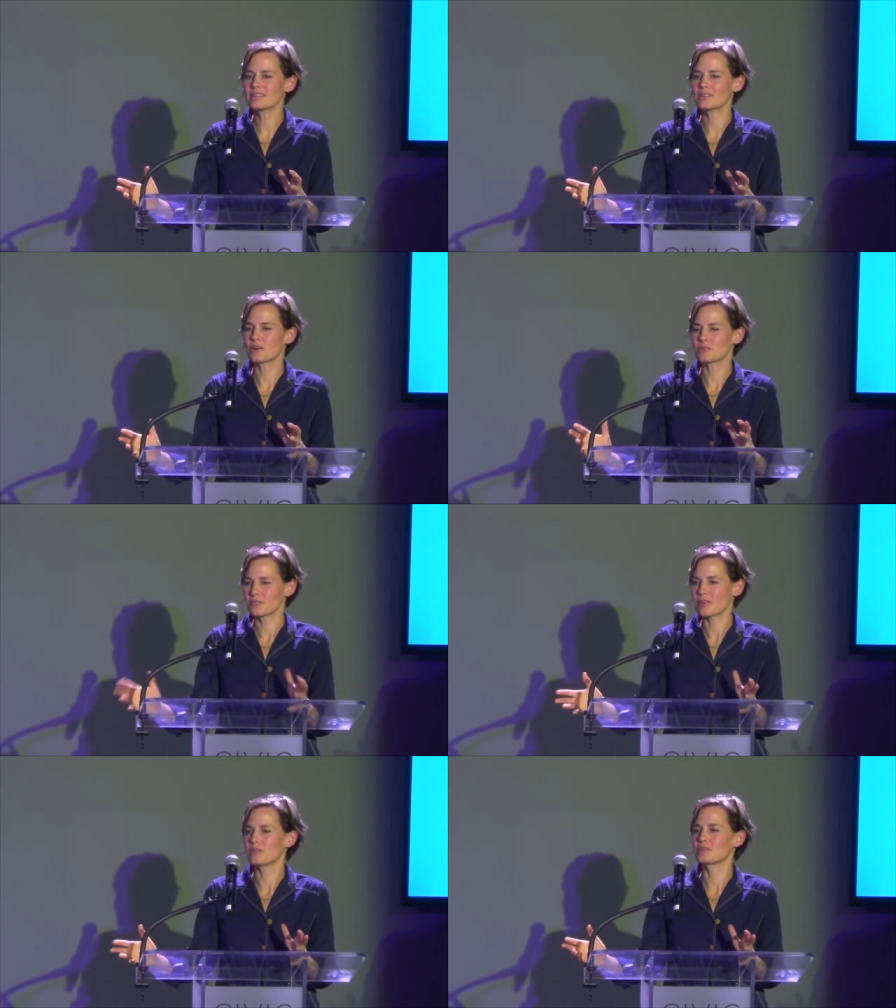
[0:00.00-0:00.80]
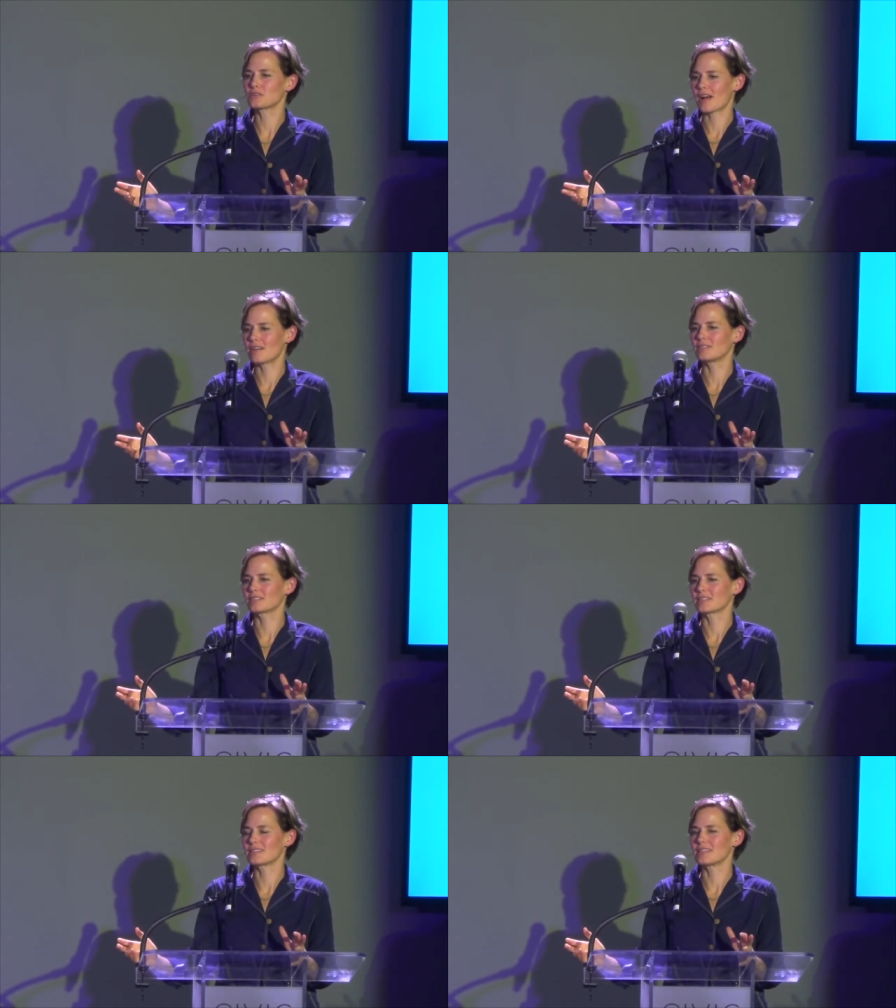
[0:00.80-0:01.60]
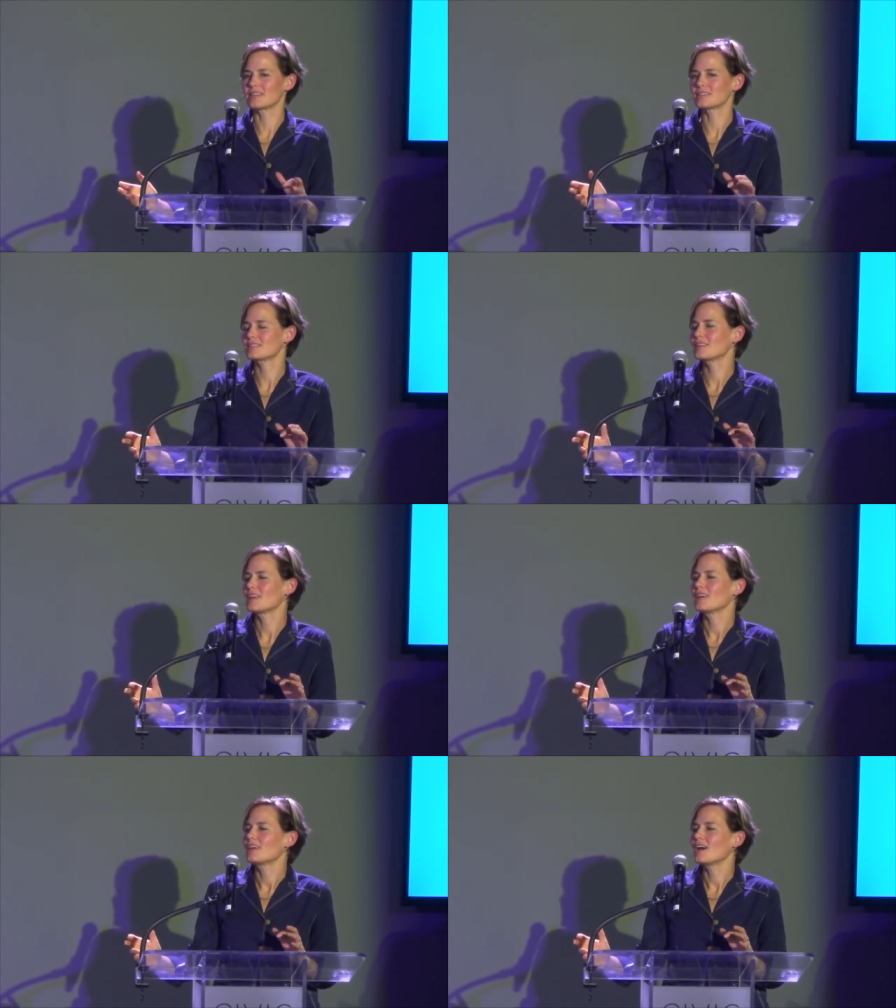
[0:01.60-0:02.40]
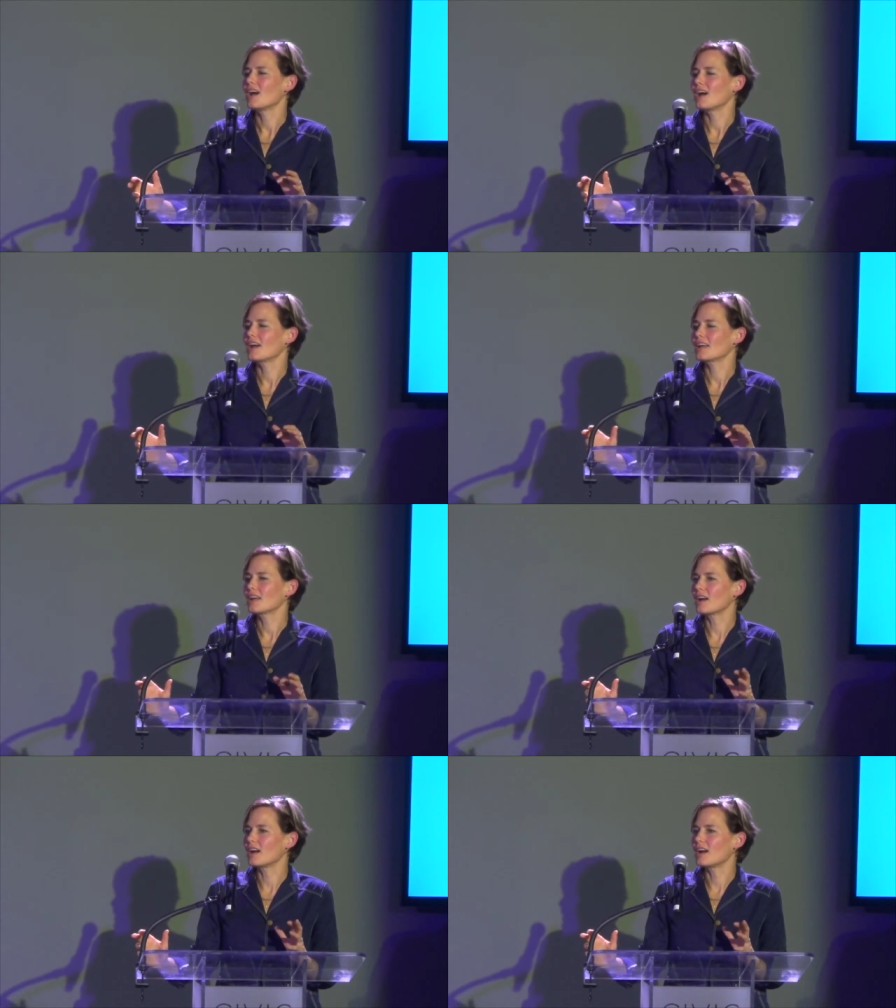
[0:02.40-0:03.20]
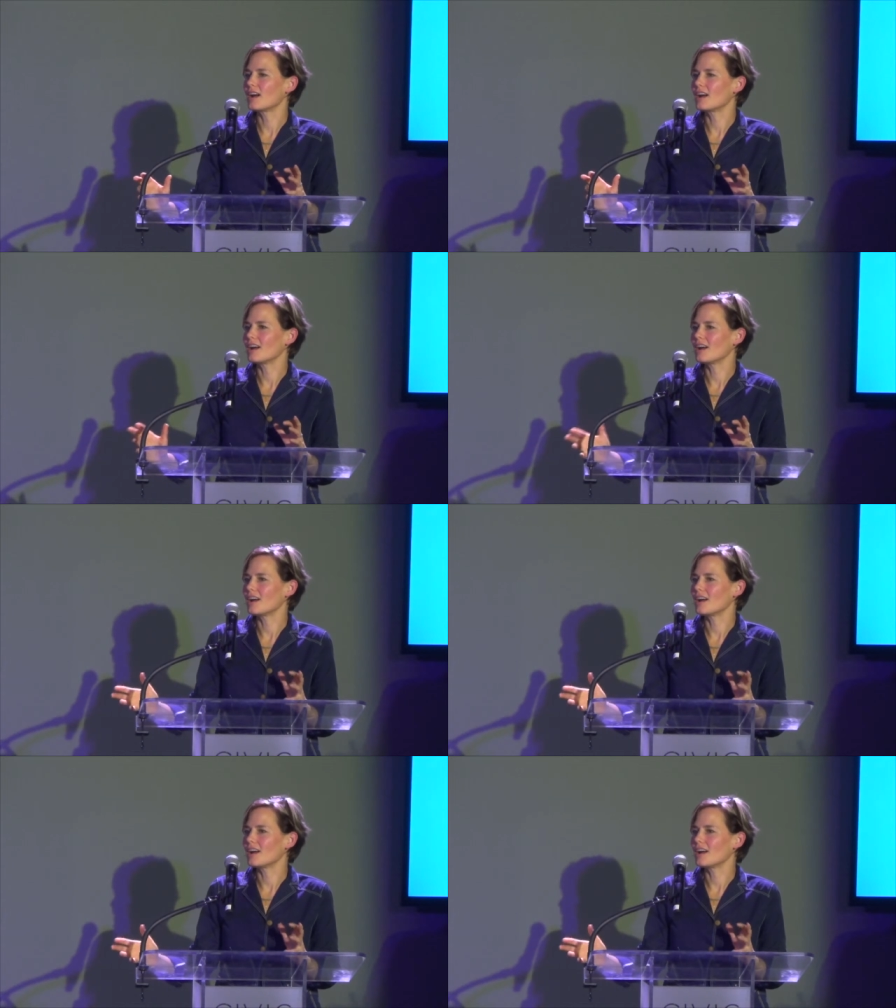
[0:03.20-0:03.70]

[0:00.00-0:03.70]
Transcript: is our fellow traveler in this, uh, uh,